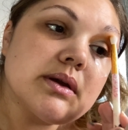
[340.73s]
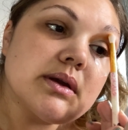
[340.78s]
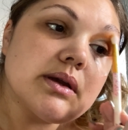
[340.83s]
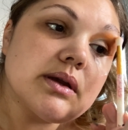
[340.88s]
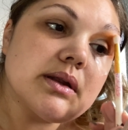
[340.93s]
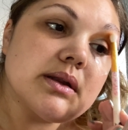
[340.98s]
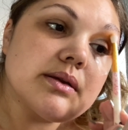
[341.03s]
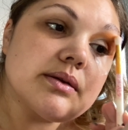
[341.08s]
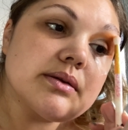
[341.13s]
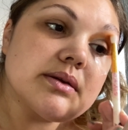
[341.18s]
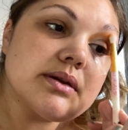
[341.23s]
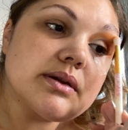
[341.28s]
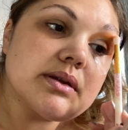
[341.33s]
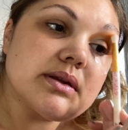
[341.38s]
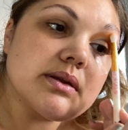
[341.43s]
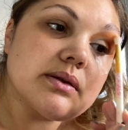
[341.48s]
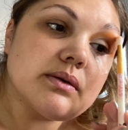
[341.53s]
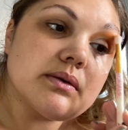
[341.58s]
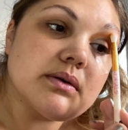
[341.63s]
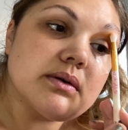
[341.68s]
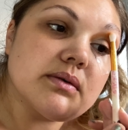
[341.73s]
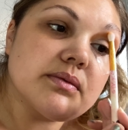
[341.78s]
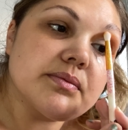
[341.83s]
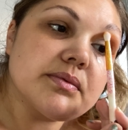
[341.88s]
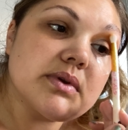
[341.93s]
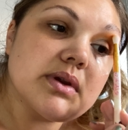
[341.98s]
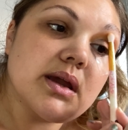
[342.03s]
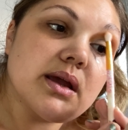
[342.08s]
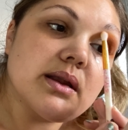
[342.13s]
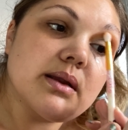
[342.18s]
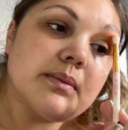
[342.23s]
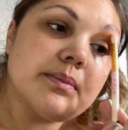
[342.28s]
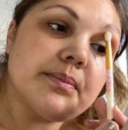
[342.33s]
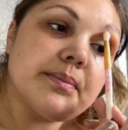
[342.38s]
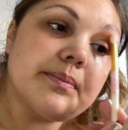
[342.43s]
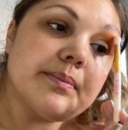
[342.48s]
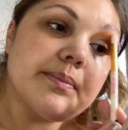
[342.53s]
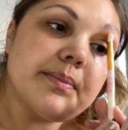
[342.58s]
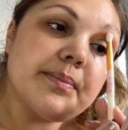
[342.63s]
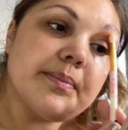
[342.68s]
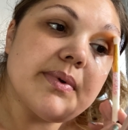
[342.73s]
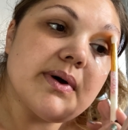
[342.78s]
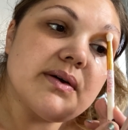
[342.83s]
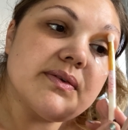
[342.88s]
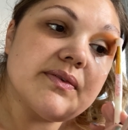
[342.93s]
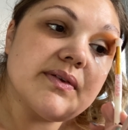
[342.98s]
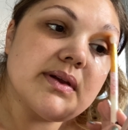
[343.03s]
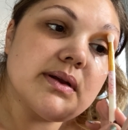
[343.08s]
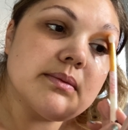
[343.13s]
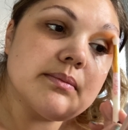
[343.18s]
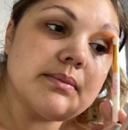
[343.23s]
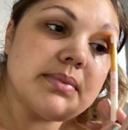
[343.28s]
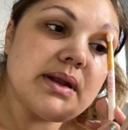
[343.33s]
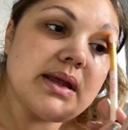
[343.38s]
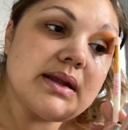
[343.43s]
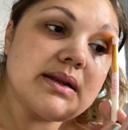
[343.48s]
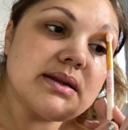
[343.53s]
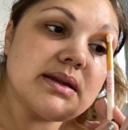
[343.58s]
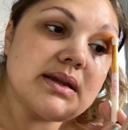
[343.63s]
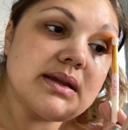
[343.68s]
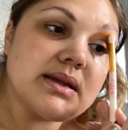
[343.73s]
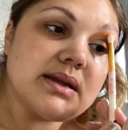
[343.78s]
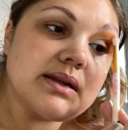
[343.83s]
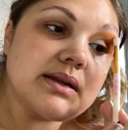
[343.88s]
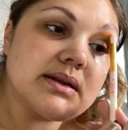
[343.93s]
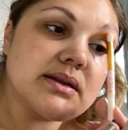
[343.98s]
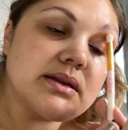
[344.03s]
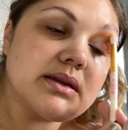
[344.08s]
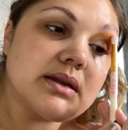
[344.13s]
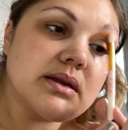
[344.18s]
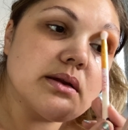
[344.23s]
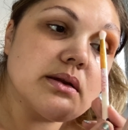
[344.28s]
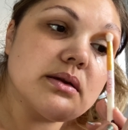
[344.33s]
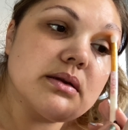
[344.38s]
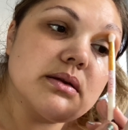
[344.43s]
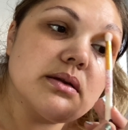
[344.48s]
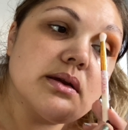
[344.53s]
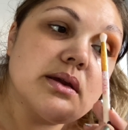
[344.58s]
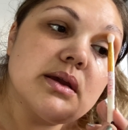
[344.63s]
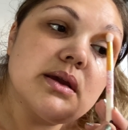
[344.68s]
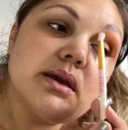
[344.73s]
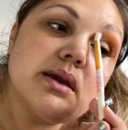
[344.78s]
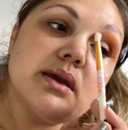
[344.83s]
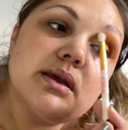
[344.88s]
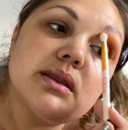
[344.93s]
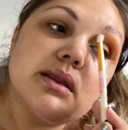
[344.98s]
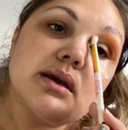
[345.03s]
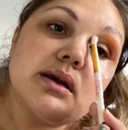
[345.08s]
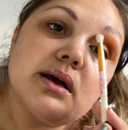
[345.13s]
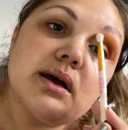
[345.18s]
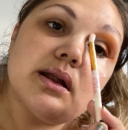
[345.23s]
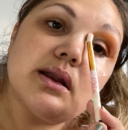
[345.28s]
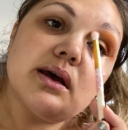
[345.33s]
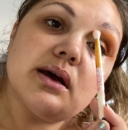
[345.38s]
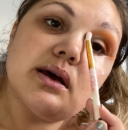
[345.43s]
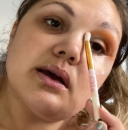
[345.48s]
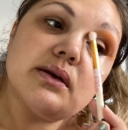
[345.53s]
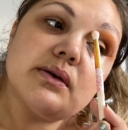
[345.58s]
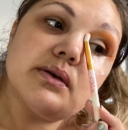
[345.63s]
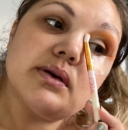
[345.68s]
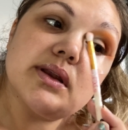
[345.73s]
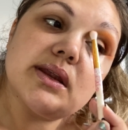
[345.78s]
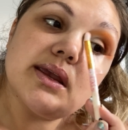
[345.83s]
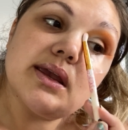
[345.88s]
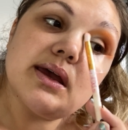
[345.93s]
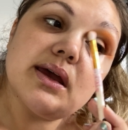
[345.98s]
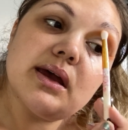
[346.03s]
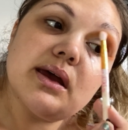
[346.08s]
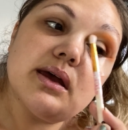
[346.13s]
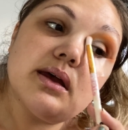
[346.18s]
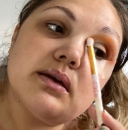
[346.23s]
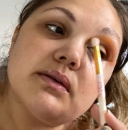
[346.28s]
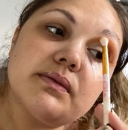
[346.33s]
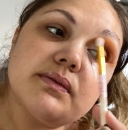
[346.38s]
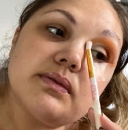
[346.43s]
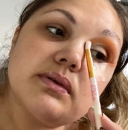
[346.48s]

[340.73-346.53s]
and I'm just sort of trying to buff it and blend it into the colour I already have.